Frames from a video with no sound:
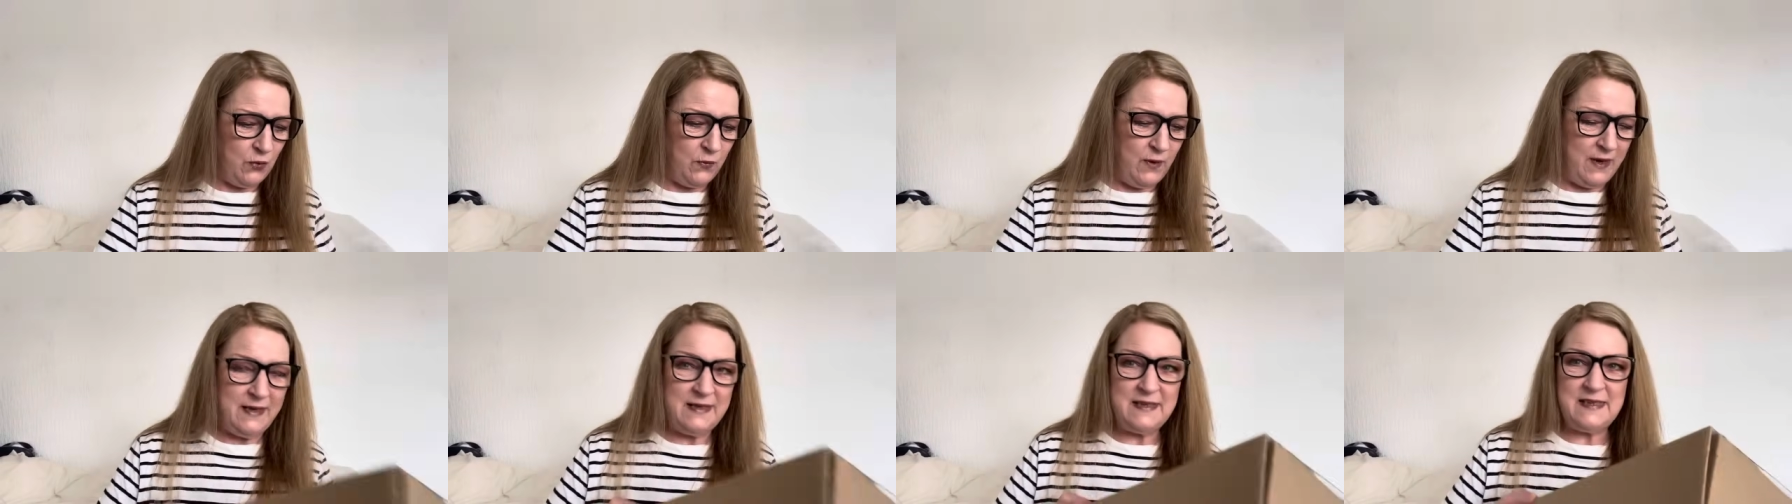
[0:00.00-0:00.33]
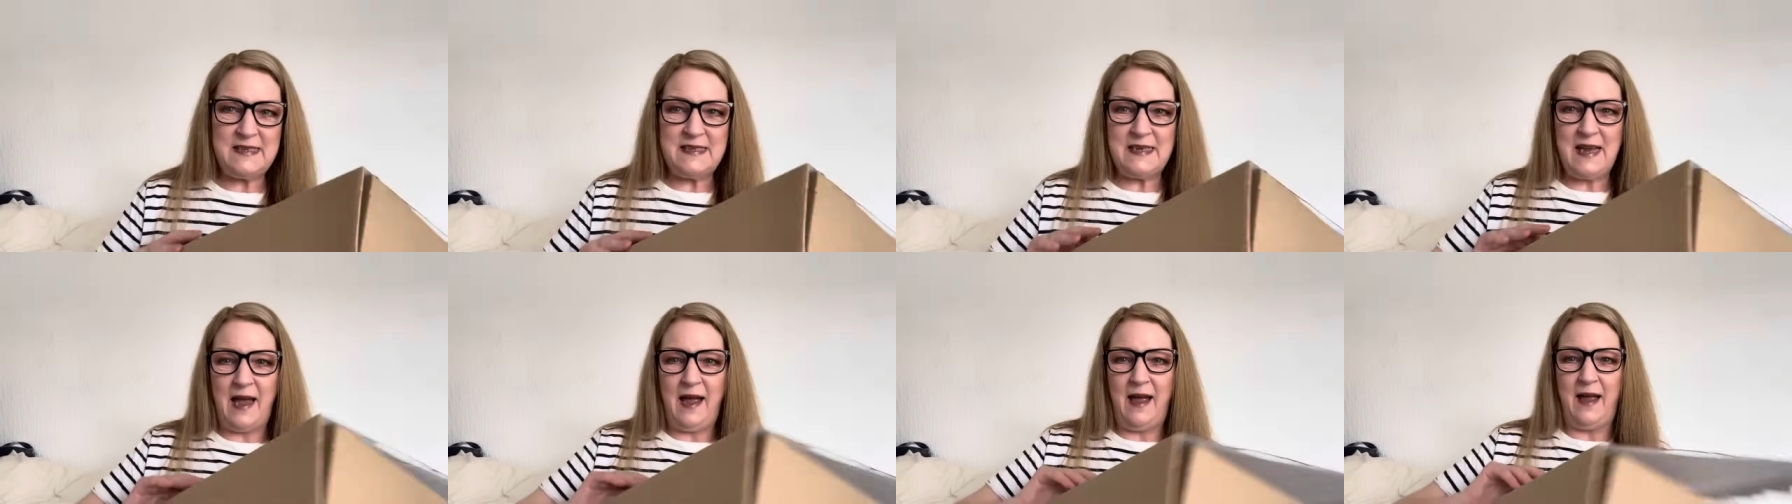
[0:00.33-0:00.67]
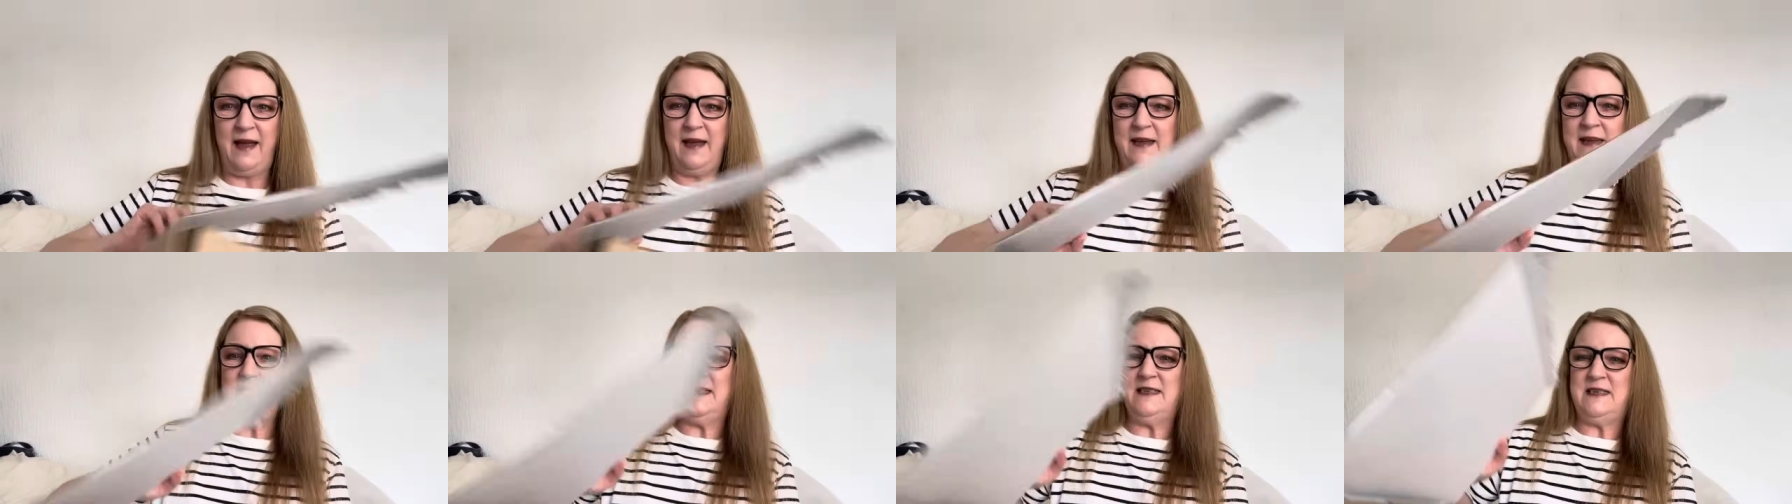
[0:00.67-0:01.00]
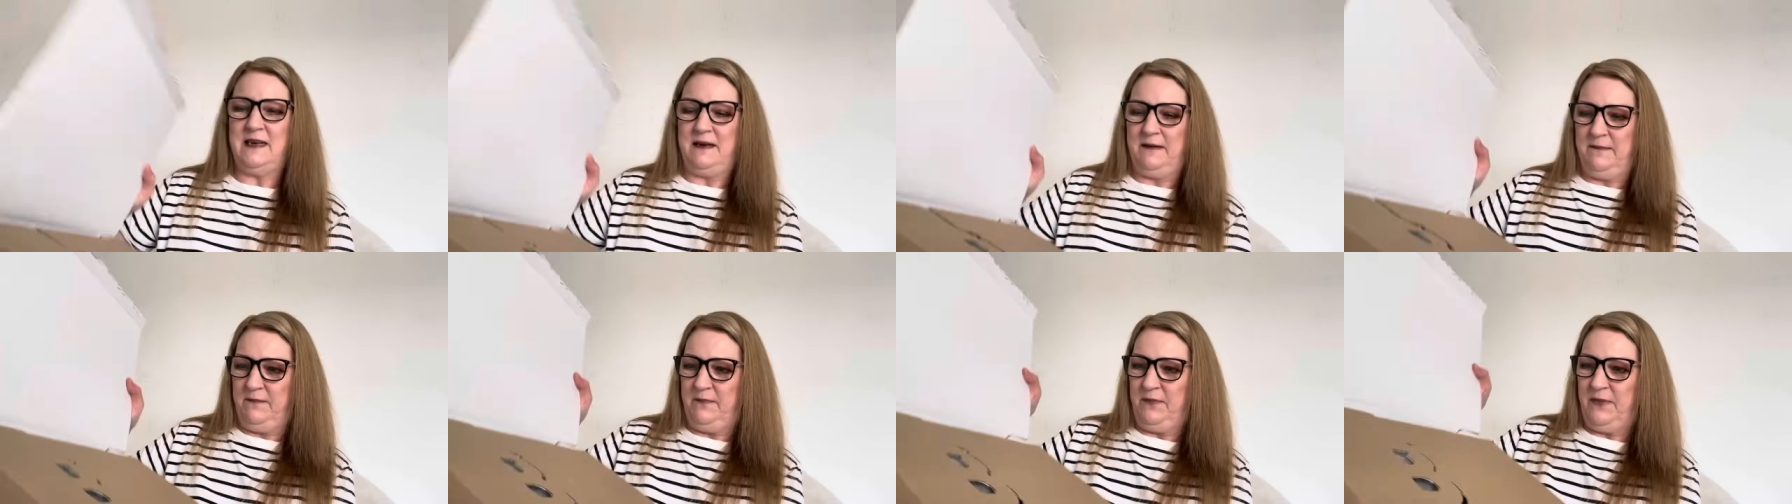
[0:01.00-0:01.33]
inside,
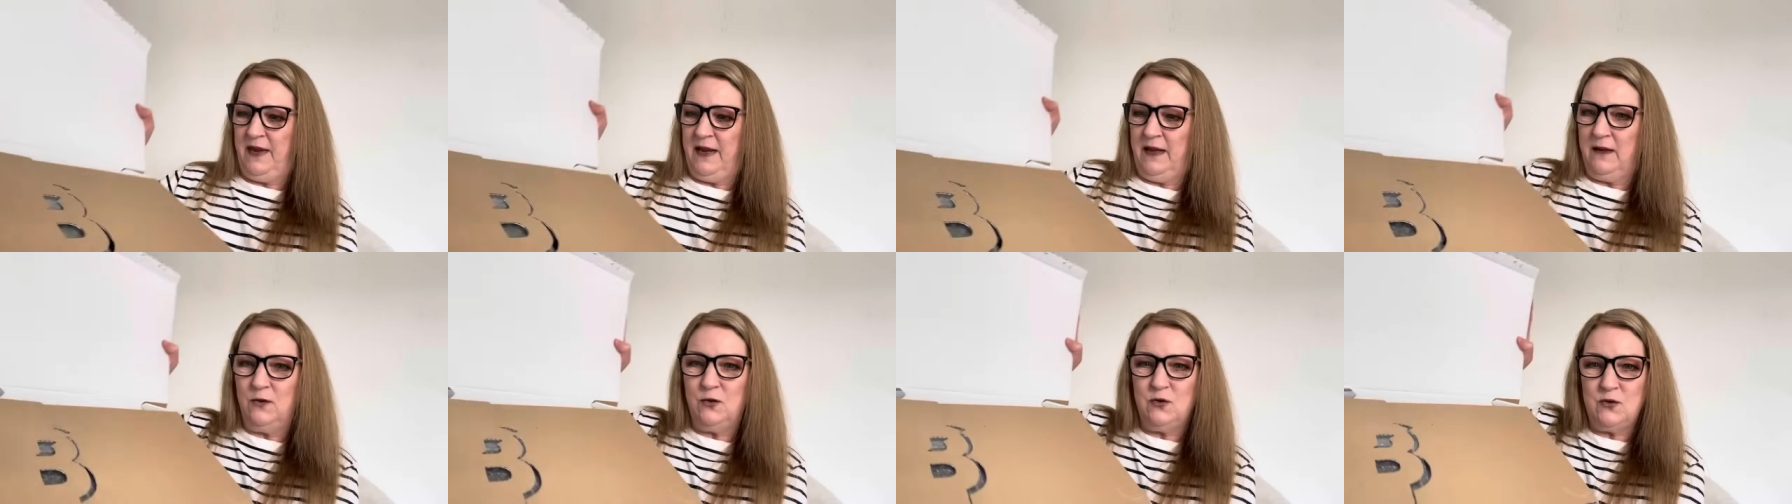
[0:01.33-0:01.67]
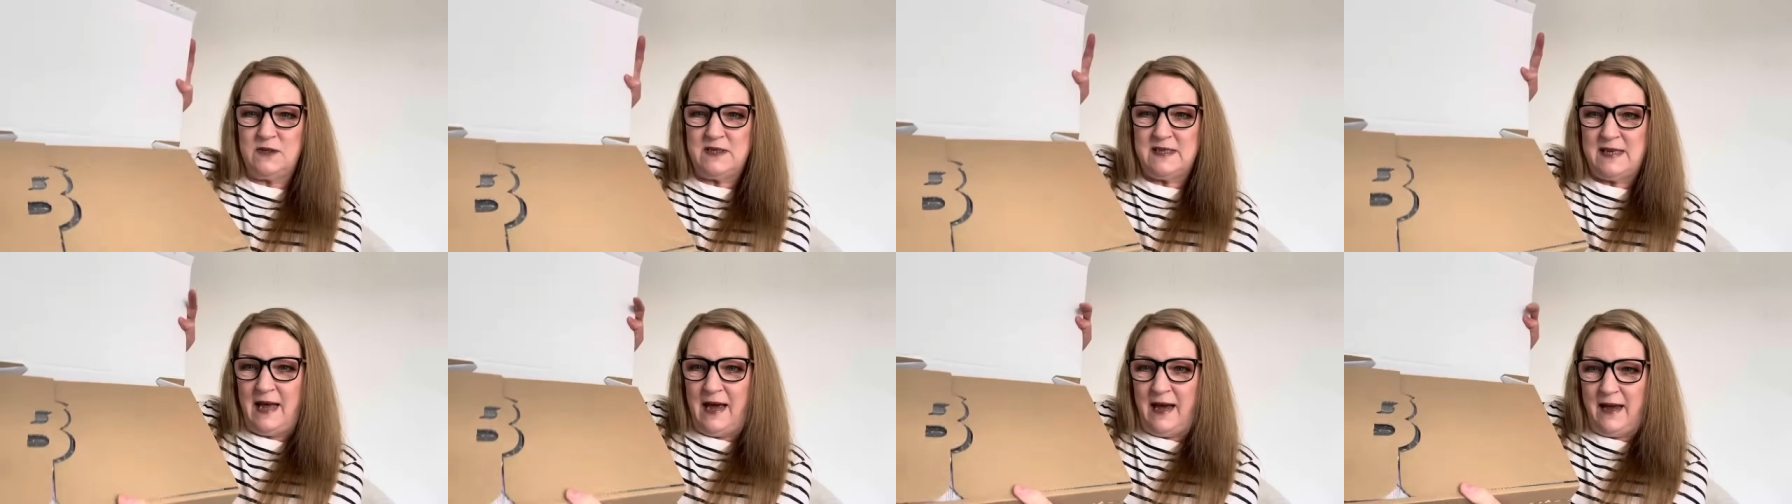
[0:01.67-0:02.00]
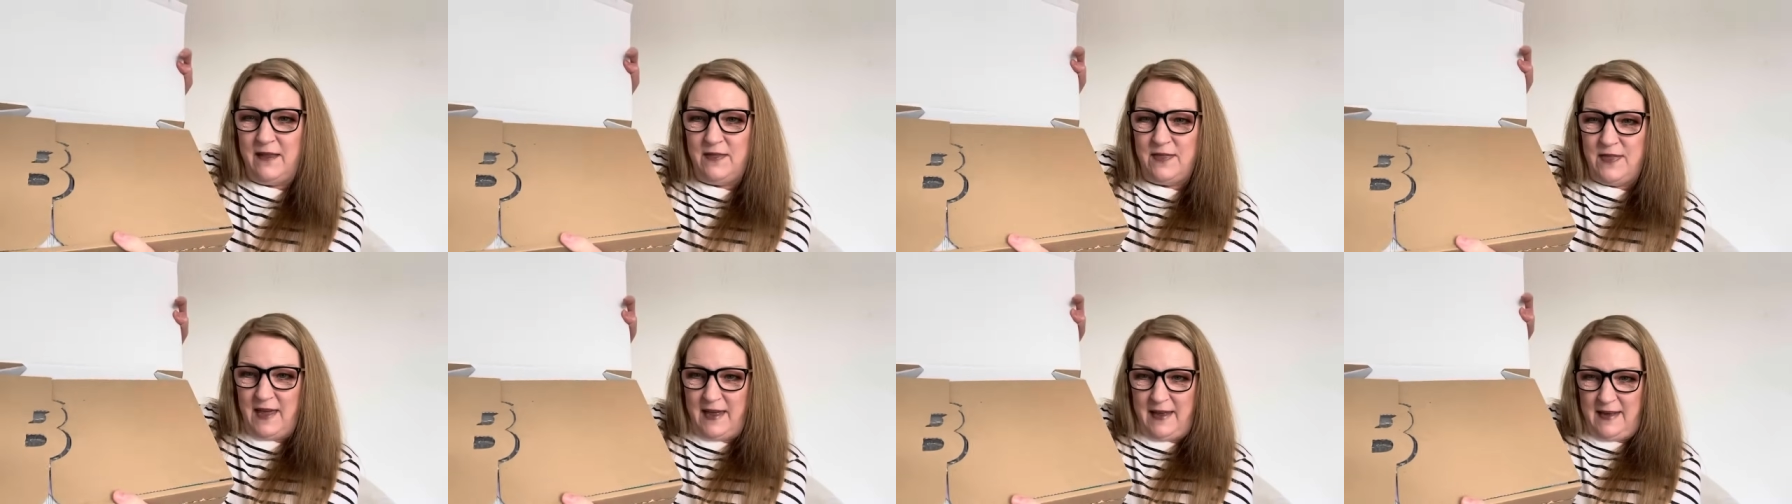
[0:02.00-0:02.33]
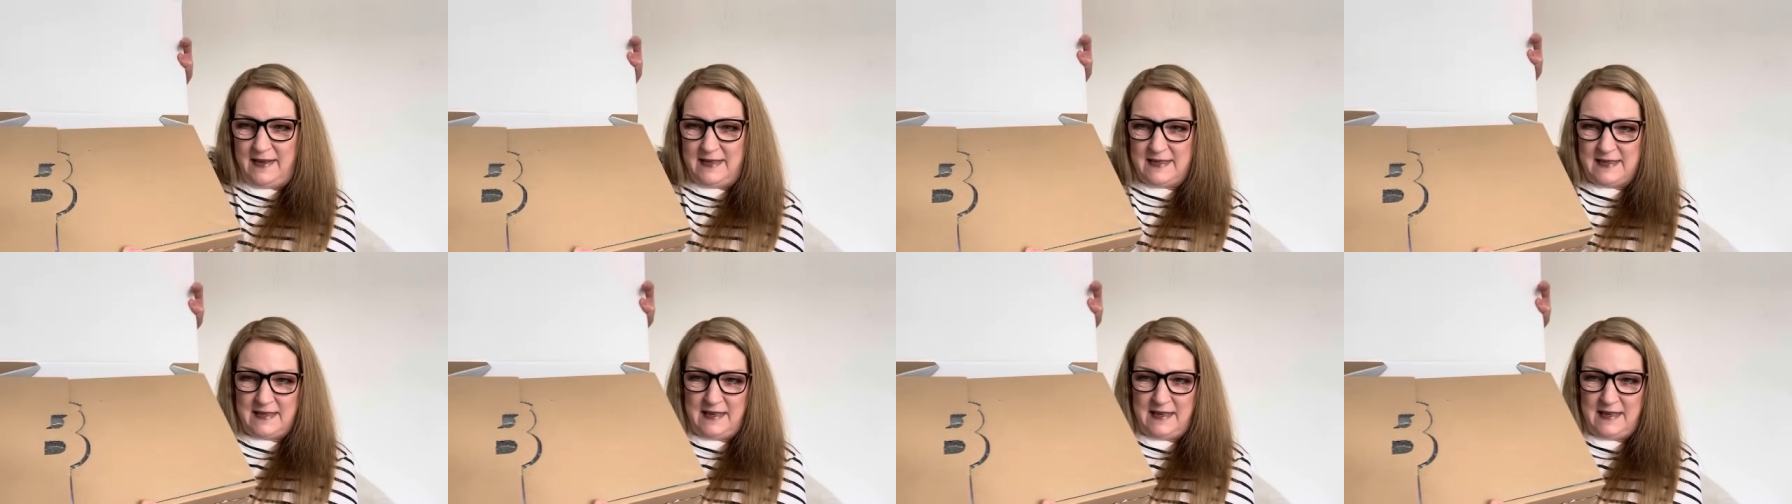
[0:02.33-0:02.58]
it looks like this.